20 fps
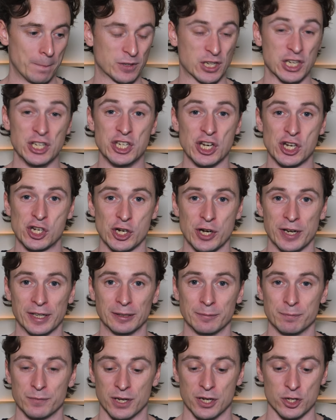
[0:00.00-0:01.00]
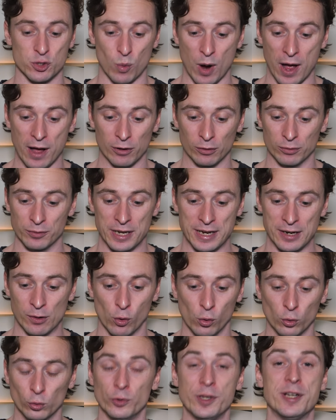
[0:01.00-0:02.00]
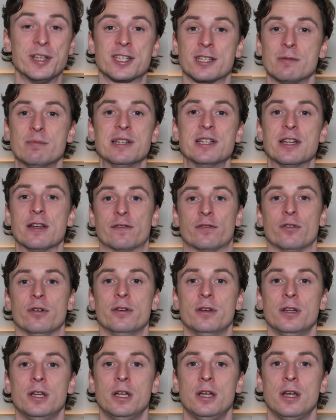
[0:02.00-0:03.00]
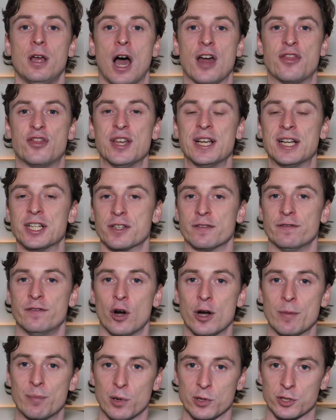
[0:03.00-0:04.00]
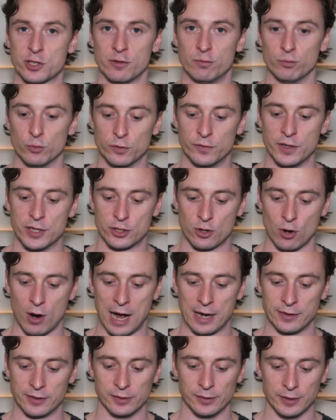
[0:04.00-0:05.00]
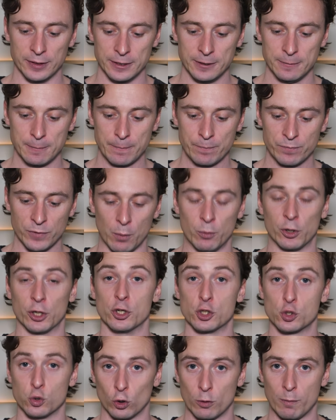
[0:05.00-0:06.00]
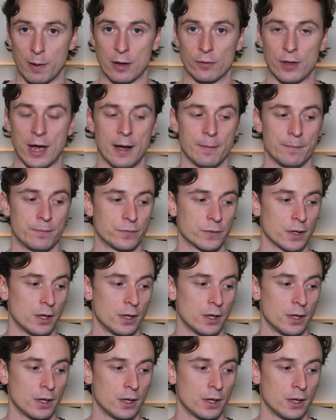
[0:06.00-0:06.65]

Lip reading: Conditioning as well, it all needs to be different. I think it's a very positive move that he's got Andy Lee, and we're going to talk about that.